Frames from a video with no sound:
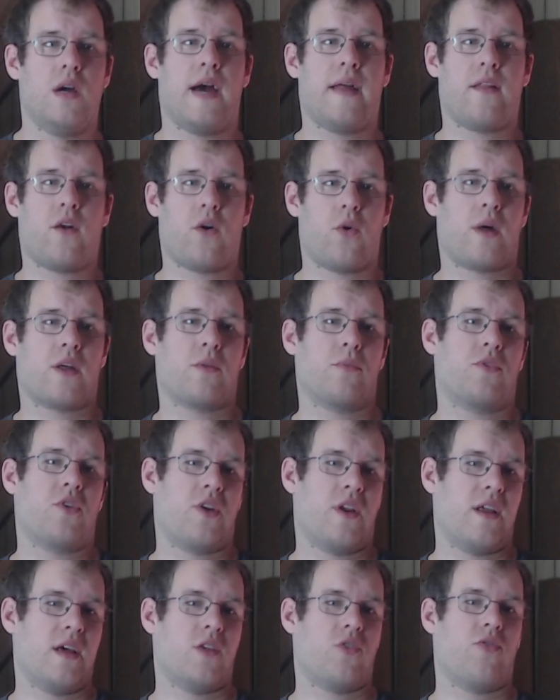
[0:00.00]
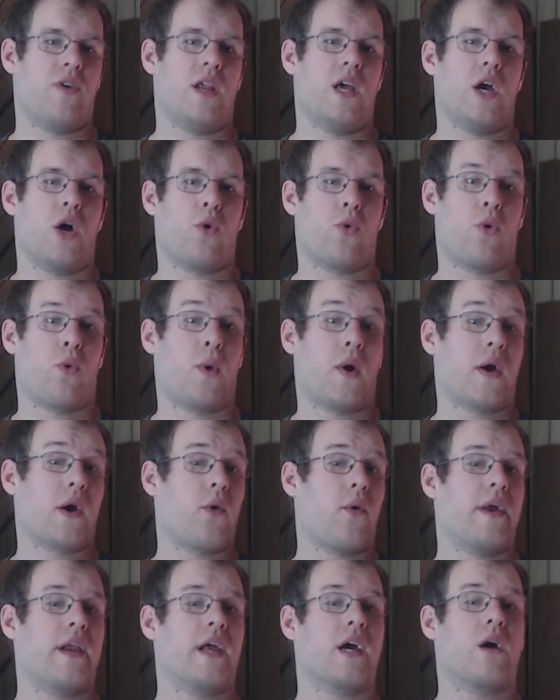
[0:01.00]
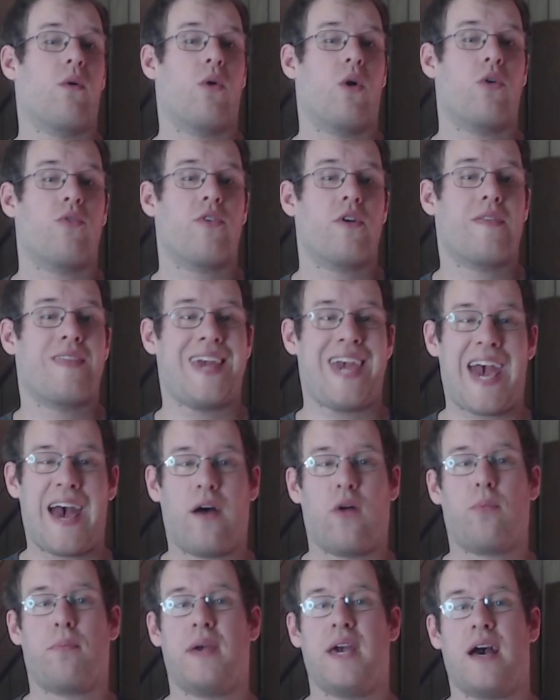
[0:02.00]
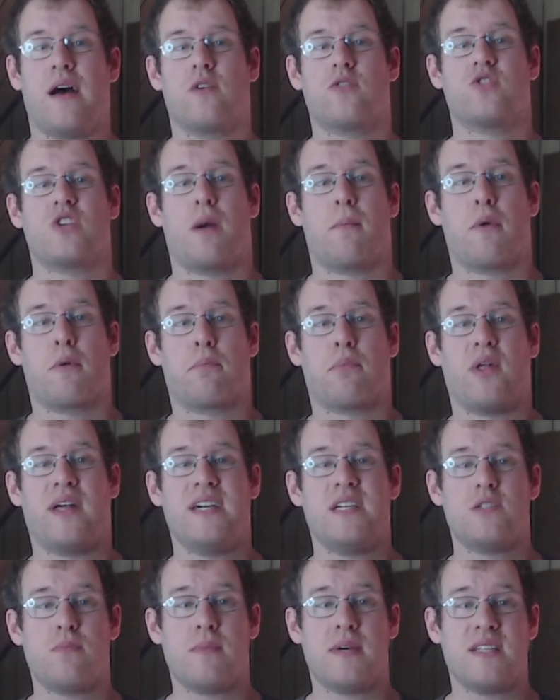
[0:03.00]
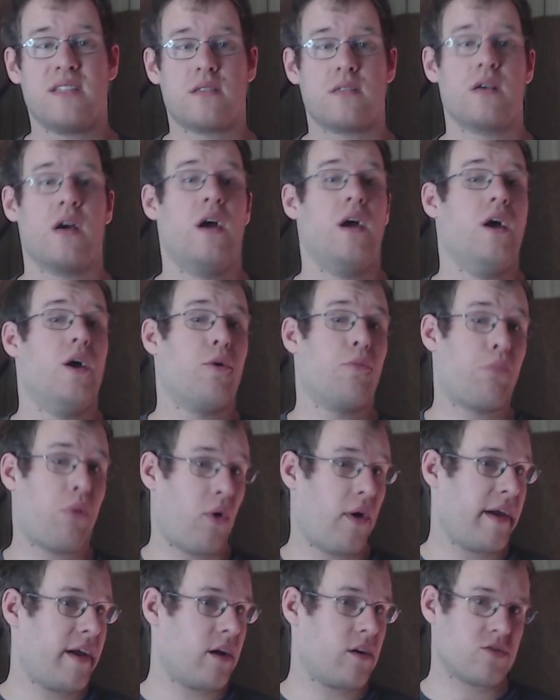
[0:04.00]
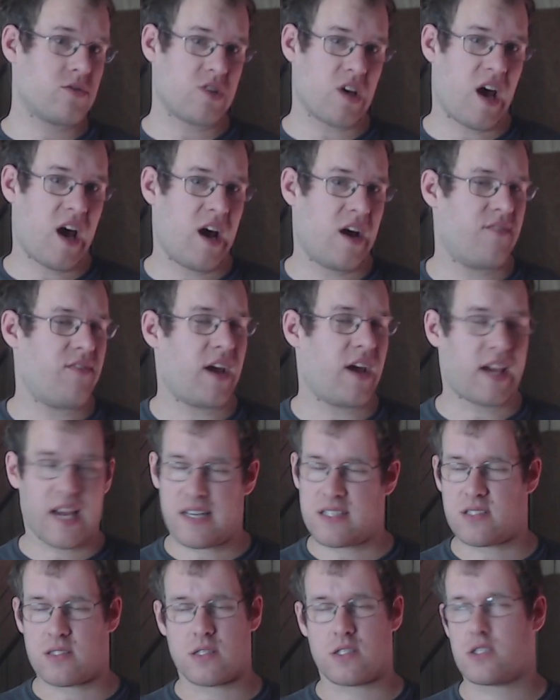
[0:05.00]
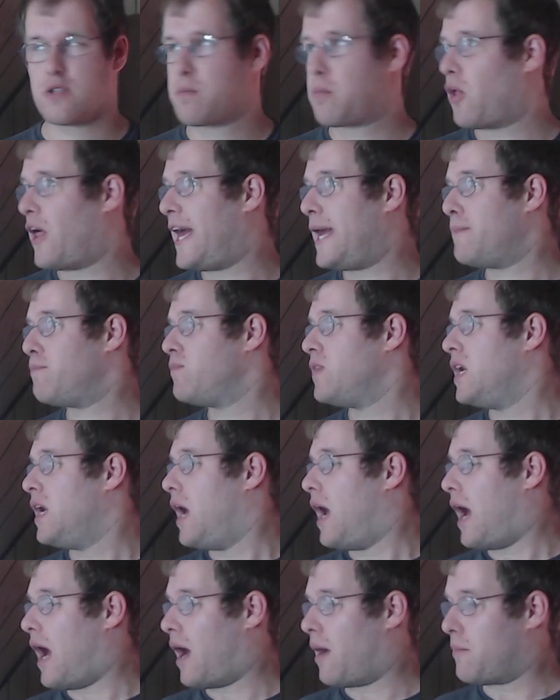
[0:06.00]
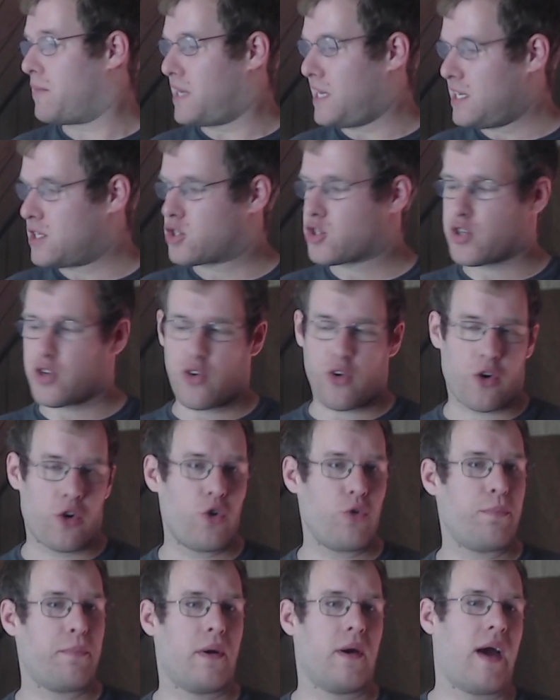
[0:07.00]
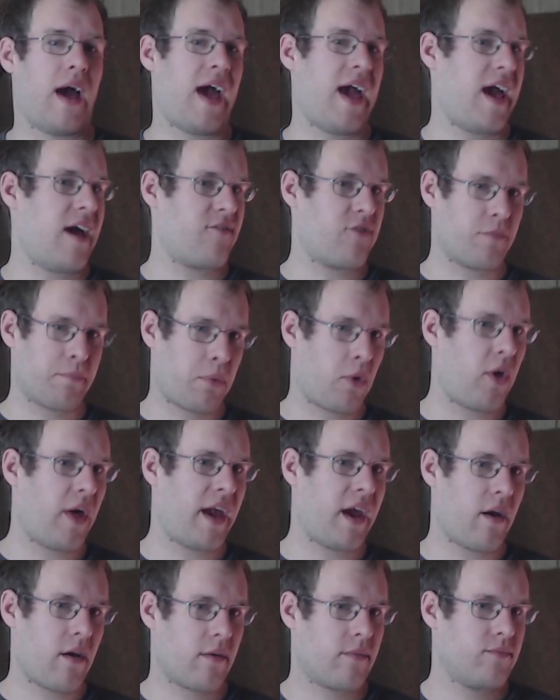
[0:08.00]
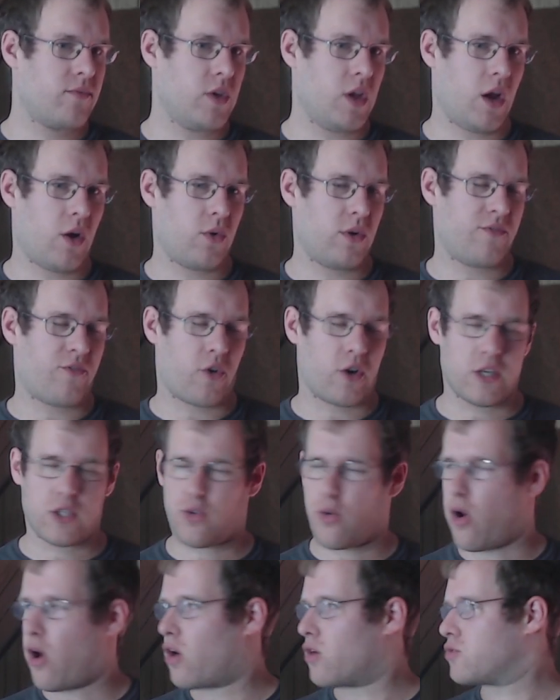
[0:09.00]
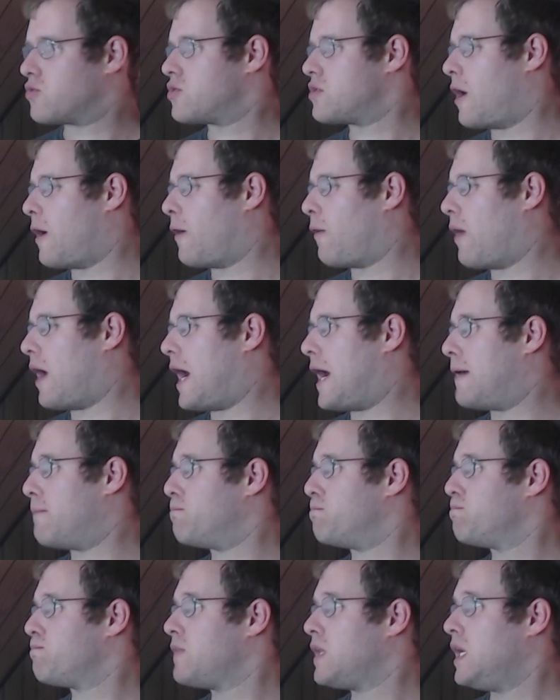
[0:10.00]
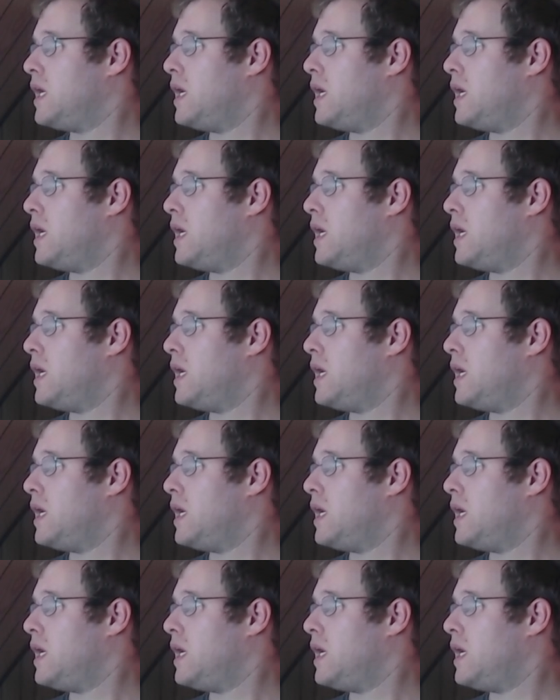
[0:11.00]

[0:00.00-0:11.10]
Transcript: Hello and welcome to today's video where we're going to go over the LPL summer placements, players of, I guess, the split. Um, each group, I have a player, you know, for each role. So, um,